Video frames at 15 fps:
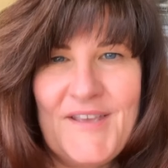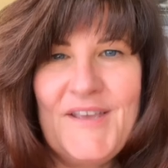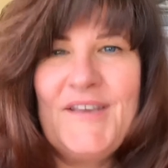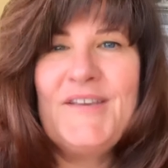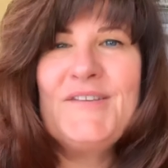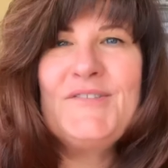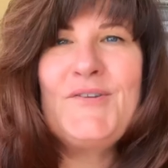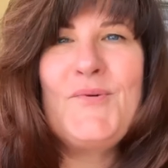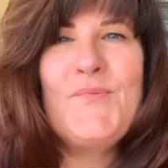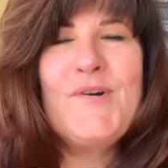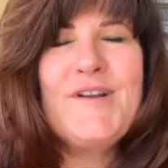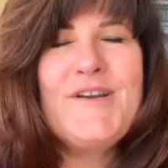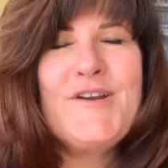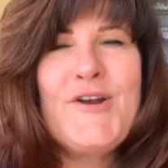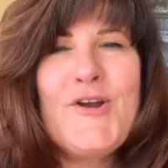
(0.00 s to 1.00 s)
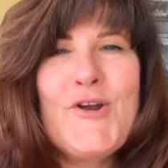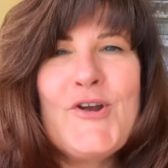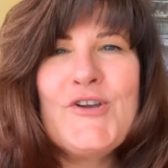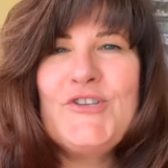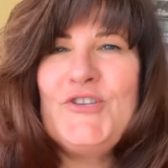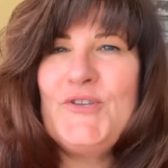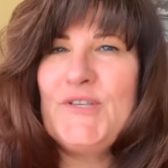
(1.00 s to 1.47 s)
So I want to
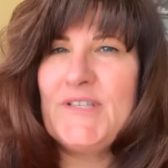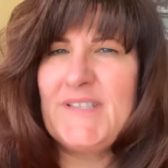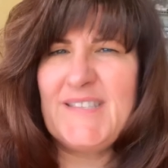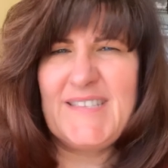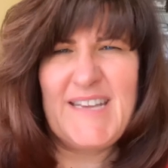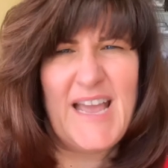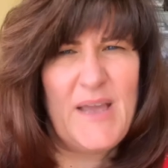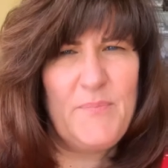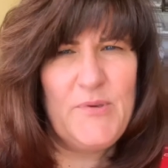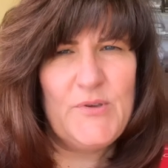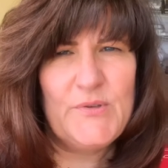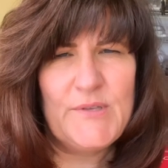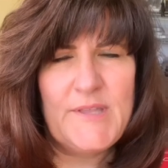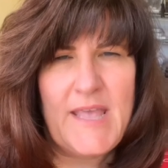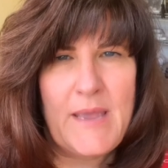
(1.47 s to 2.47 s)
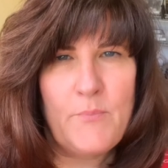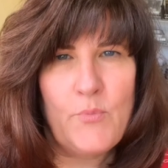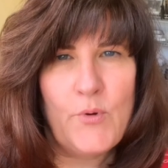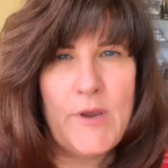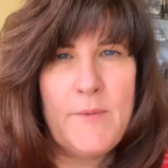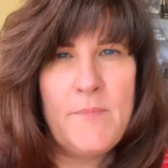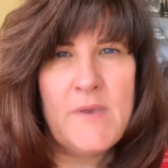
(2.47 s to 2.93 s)
encourage you to stop using that
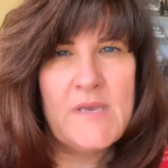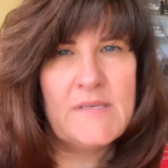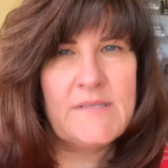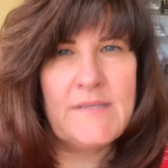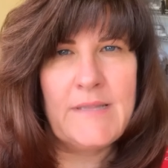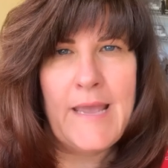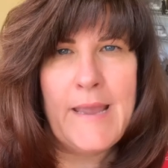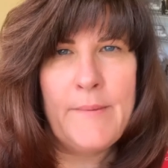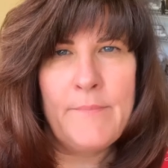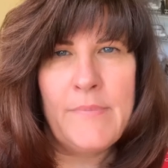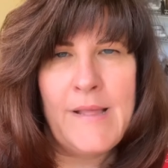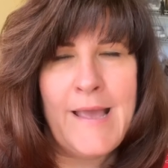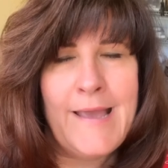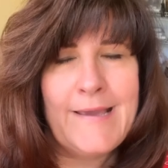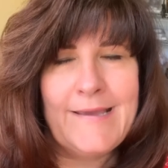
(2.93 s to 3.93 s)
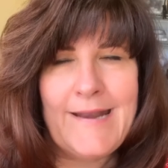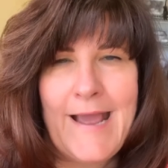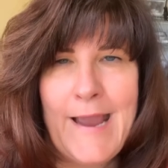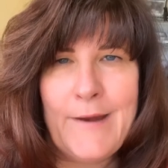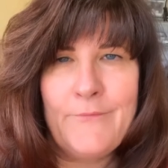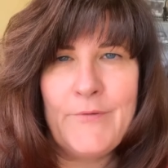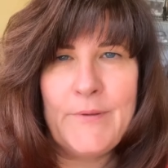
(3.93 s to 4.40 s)
pre-mixed lamp black and
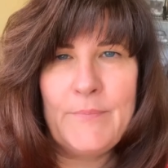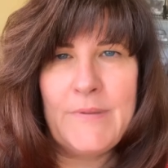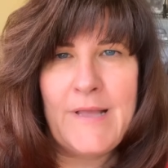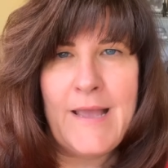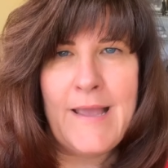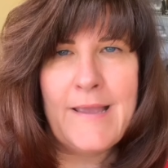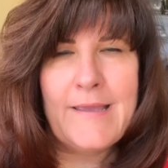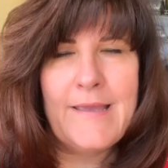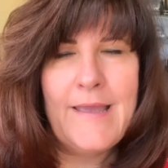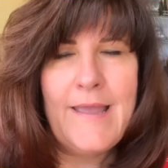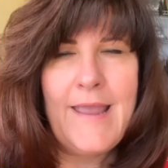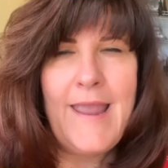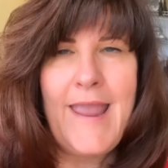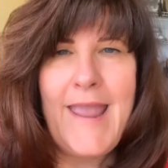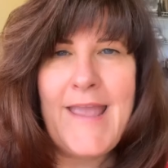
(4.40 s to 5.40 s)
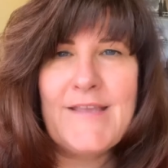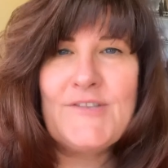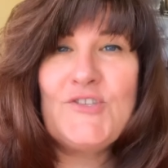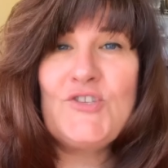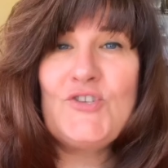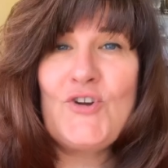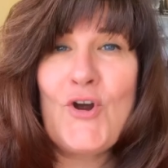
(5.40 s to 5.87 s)
ivory black and
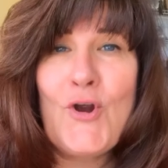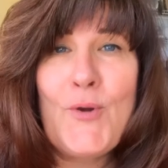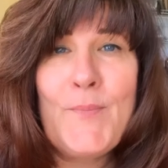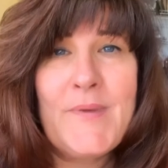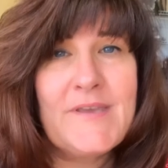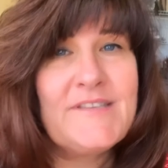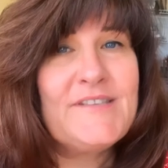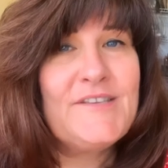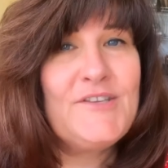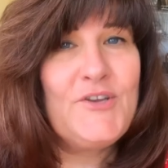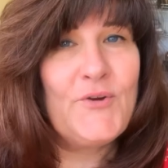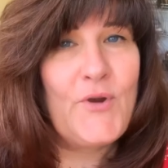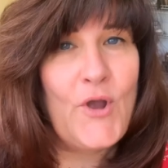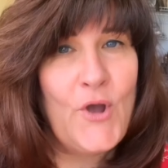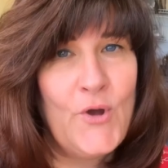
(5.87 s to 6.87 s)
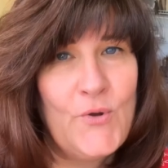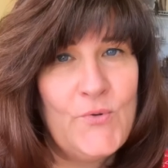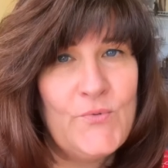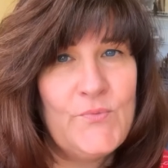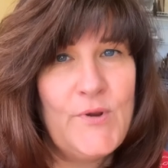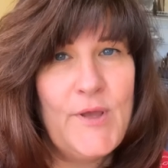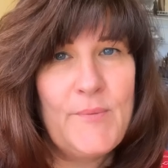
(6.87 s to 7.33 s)
start mixing your
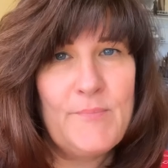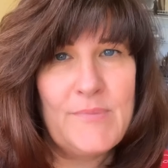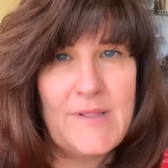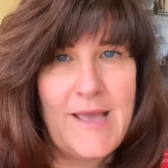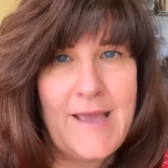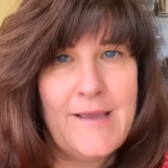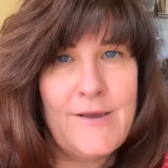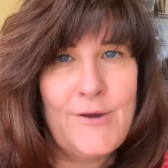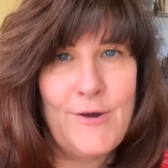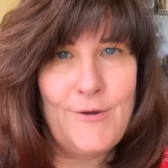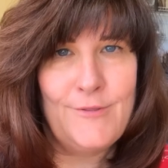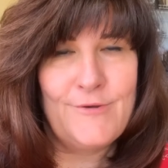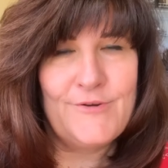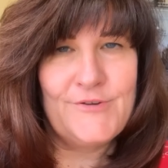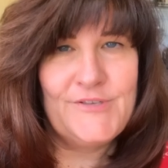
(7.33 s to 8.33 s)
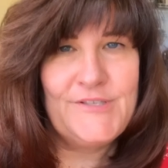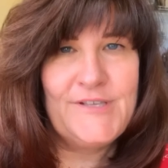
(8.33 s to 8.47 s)
own black colors.